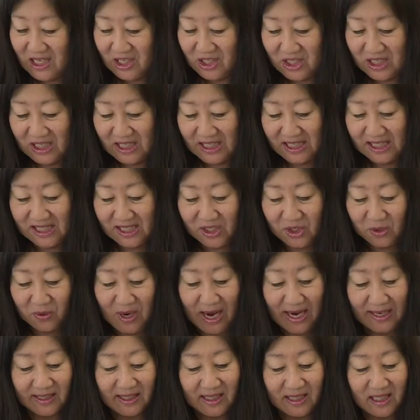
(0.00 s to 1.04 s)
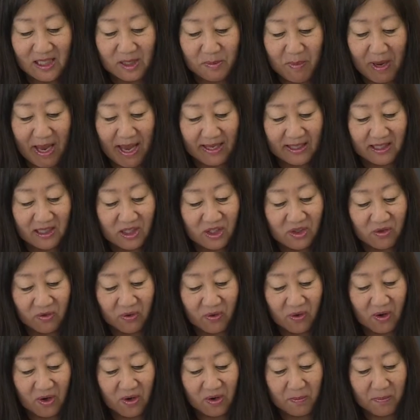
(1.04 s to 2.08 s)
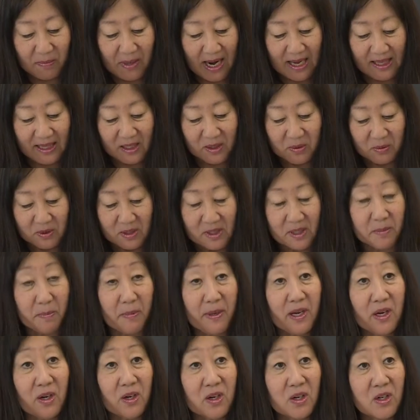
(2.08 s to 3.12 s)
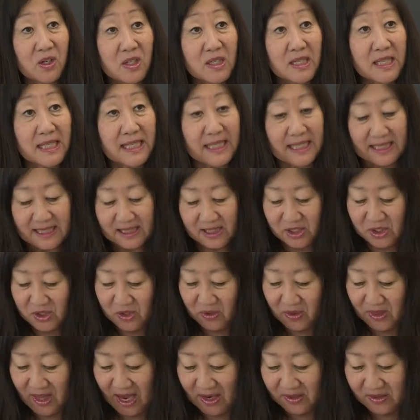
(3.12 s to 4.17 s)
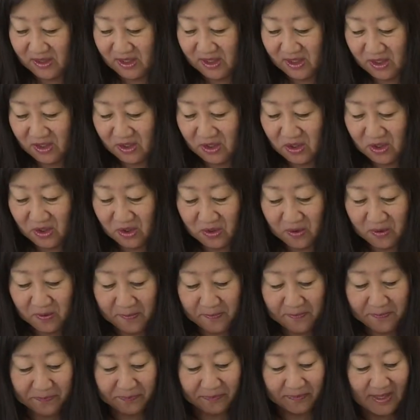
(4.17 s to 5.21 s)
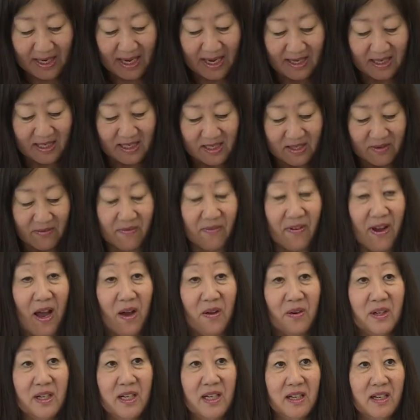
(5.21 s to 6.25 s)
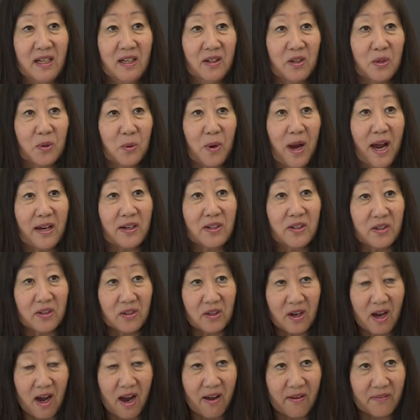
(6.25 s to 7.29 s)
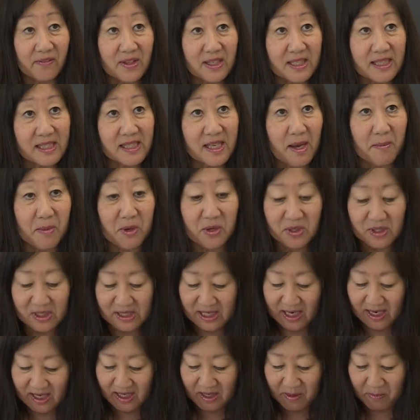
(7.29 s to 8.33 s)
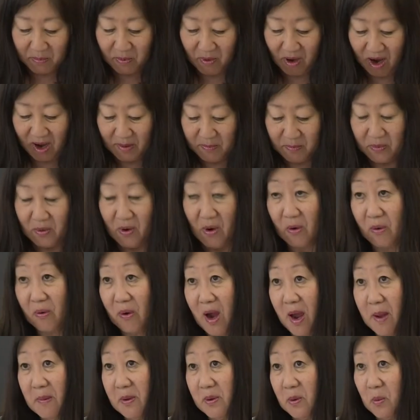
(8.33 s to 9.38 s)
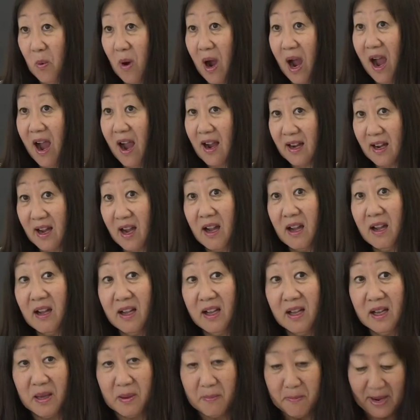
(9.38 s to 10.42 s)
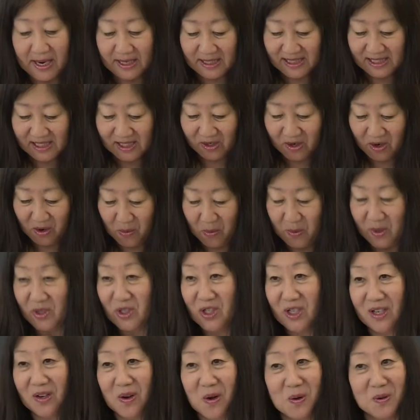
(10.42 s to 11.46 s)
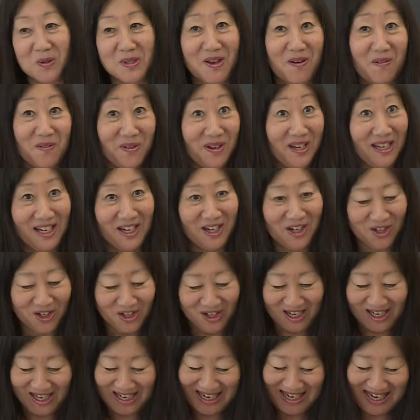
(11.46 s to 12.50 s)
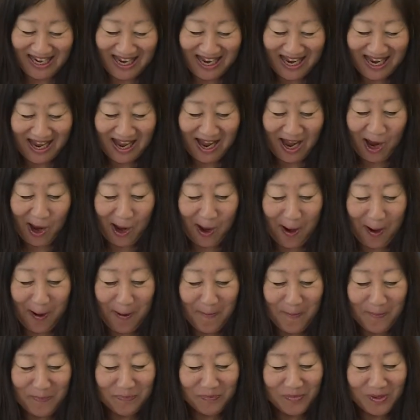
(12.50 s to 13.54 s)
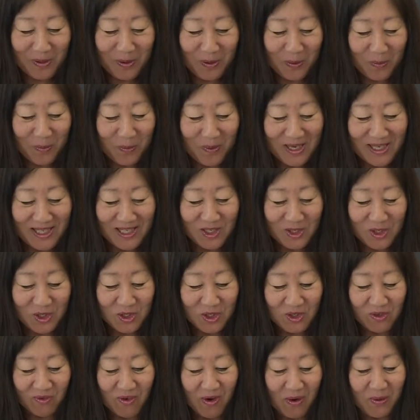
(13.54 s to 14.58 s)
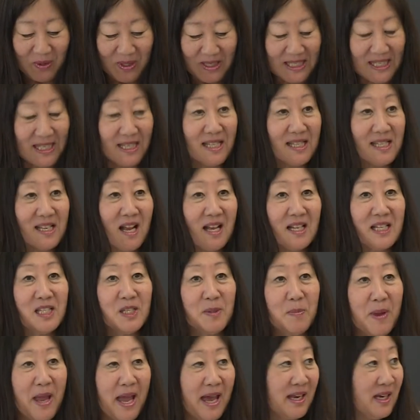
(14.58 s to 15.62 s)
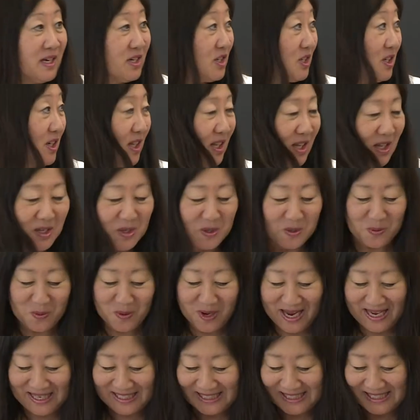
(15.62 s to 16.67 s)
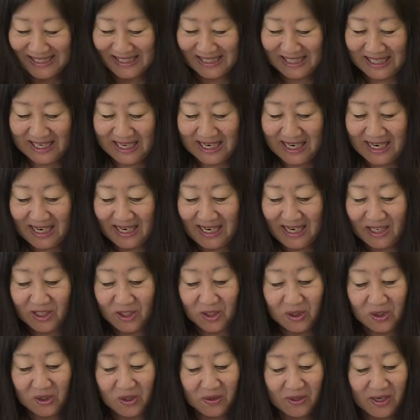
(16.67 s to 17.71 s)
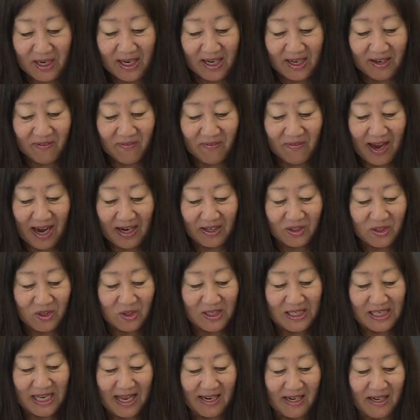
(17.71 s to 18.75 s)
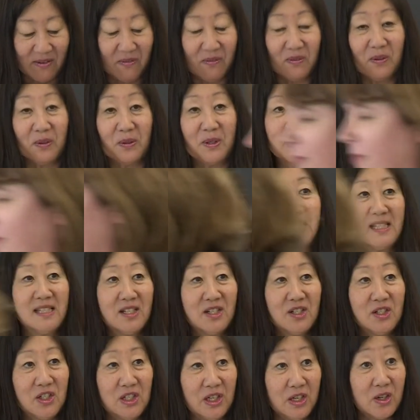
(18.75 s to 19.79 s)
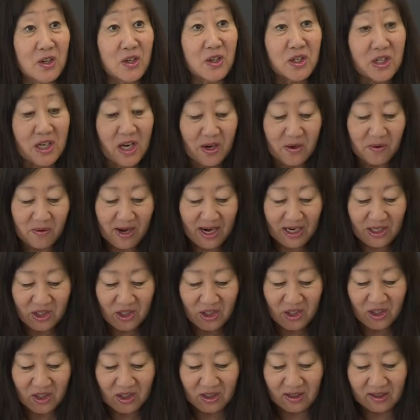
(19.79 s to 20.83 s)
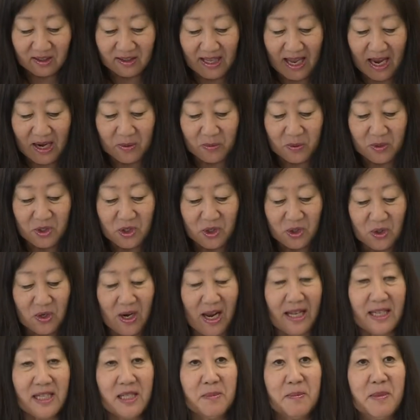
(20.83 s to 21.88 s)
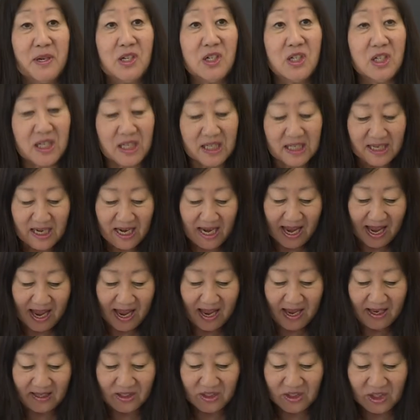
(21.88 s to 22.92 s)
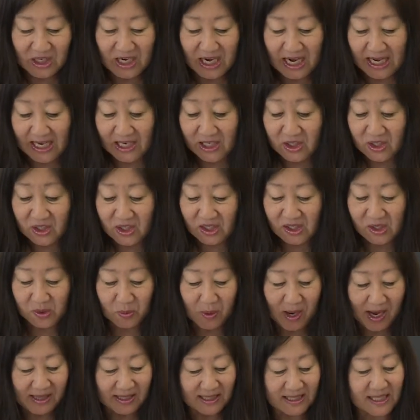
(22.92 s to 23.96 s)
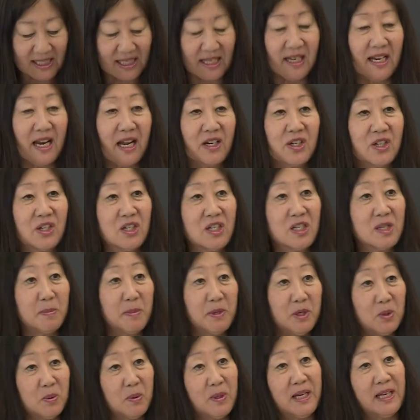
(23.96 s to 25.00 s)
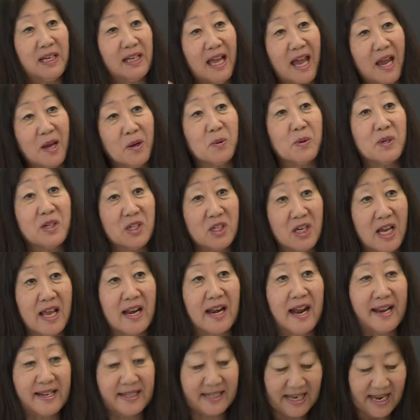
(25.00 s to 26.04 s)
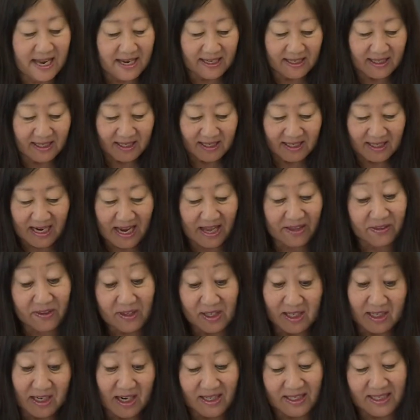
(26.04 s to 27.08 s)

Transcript: She's directed Spanish for bilingual speakers since 2002 and is the founding director of the Summer Study Abroad program in Oaxaca, Mexico, where she goes every year. Every year. Um, her research focuses on Spanish in the U.S., including factors that influence intergenerational language transmission and change, as well as connections between language and identity, ethnic